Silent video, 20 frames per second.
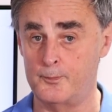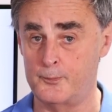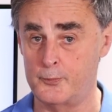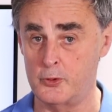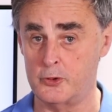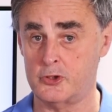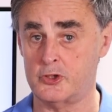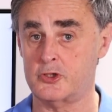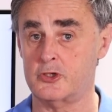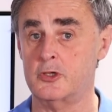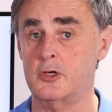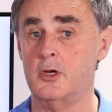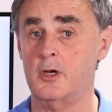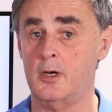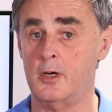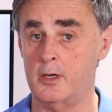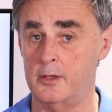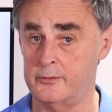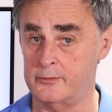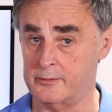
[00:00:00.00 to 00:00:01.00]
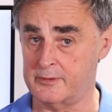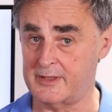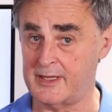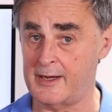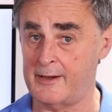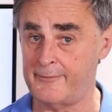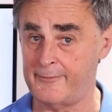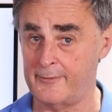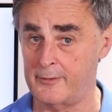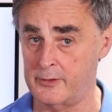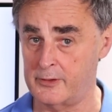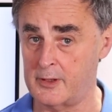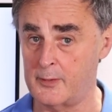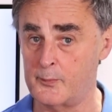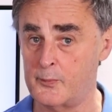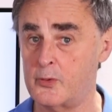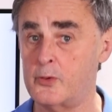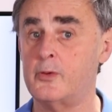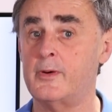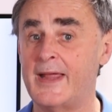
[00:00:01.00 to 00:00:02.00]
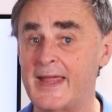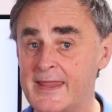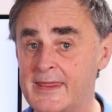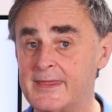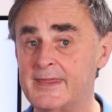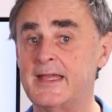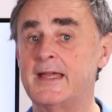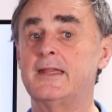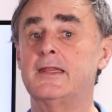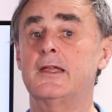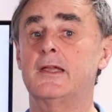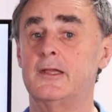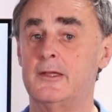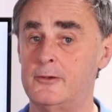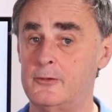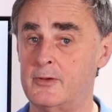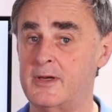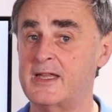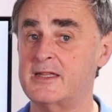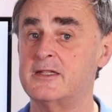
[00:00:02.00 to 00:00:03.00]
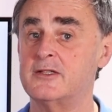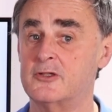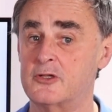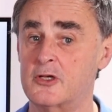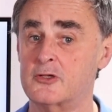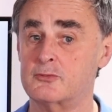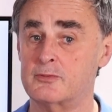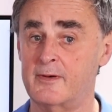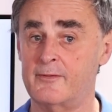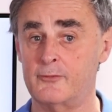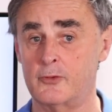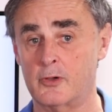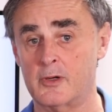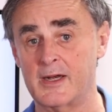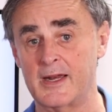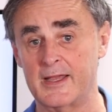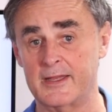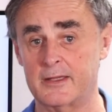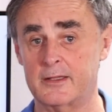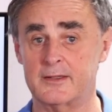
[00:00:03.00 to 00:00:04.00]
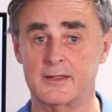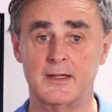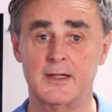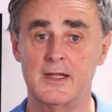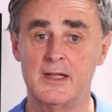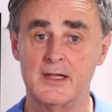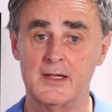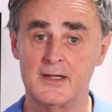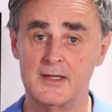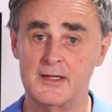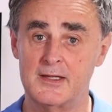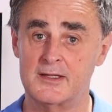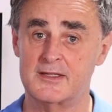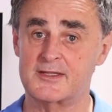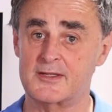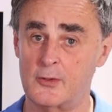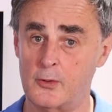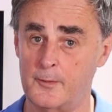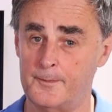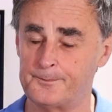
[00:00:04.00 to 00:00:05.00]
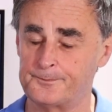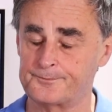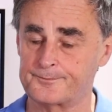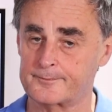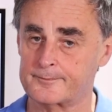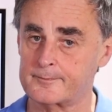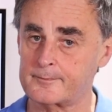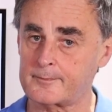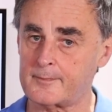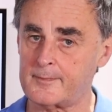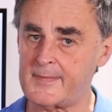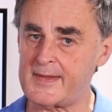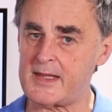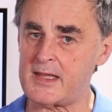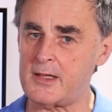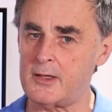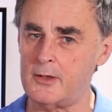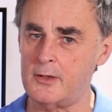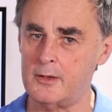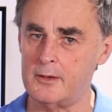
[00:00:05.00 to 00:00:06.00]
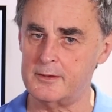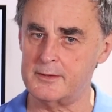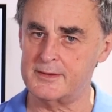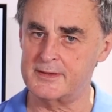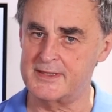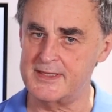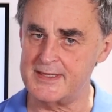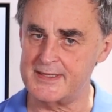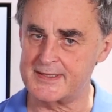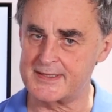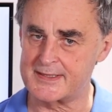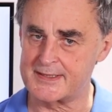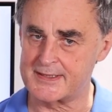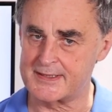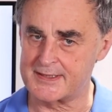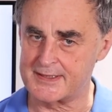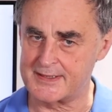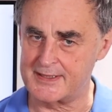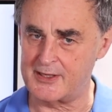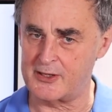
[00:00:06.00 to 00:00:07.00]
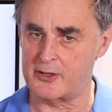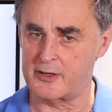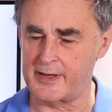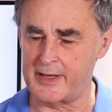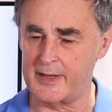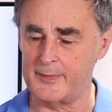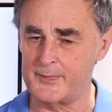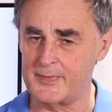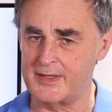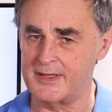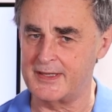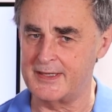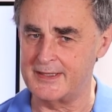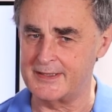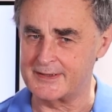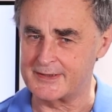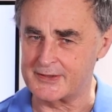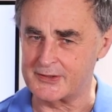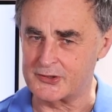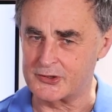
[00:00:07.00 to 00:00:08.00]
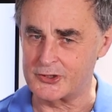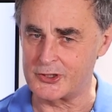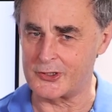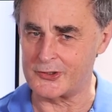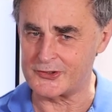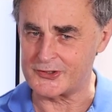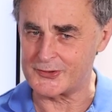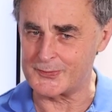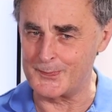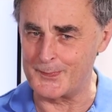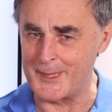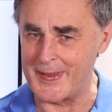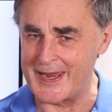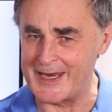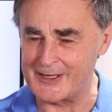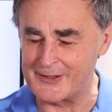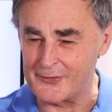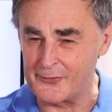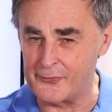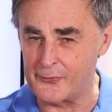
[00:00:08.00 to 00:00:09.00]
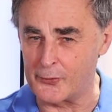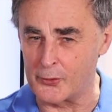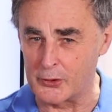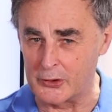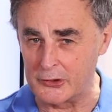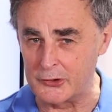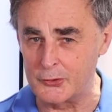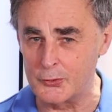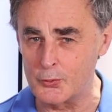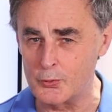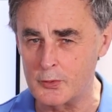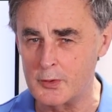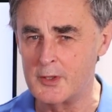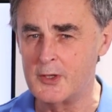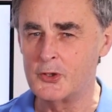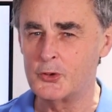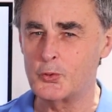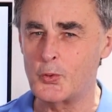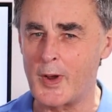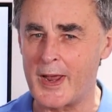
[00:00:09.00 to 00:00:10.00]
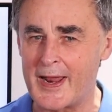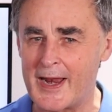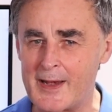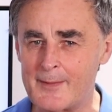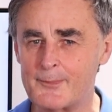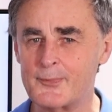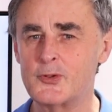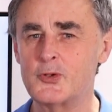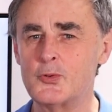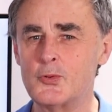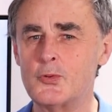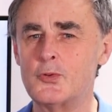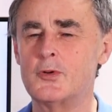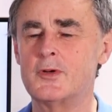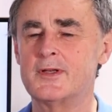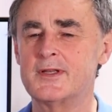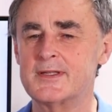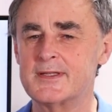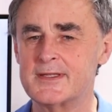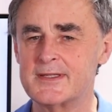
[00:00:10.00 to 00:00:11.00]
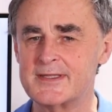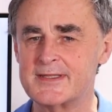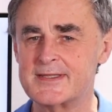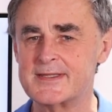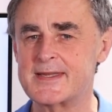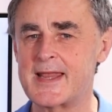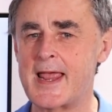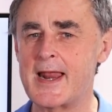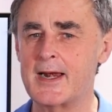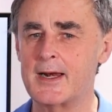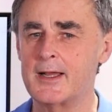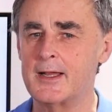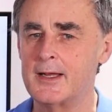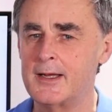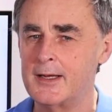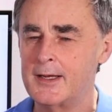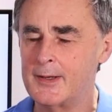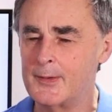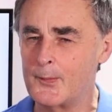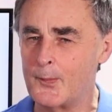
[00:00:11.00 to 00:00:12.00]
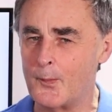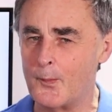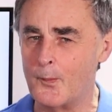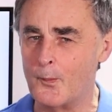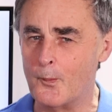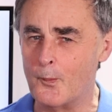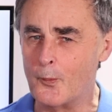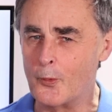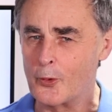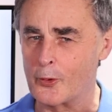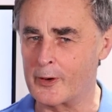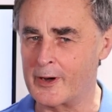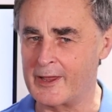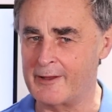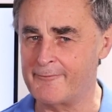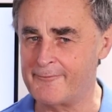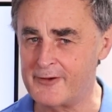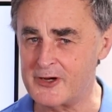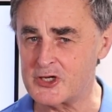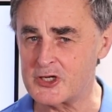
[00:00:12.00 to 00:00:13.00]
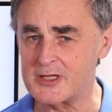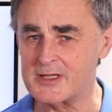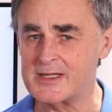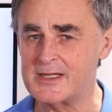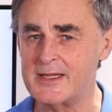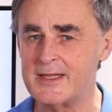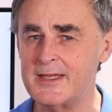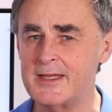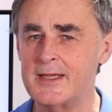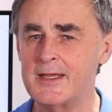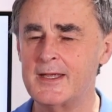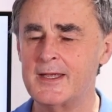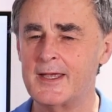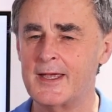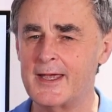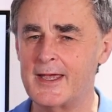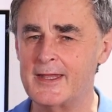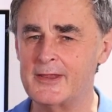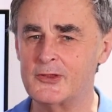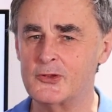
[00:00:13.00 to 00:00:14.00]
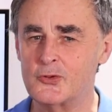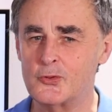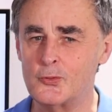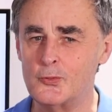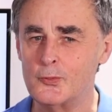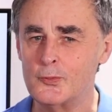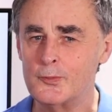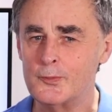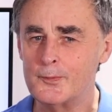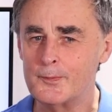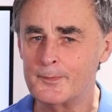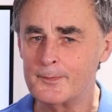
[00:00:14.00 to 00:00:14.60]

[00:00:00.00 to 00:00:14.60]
push on your telephone number and then you get in touch with the client. So this CRM is just made for you to help you sell more efficiently and to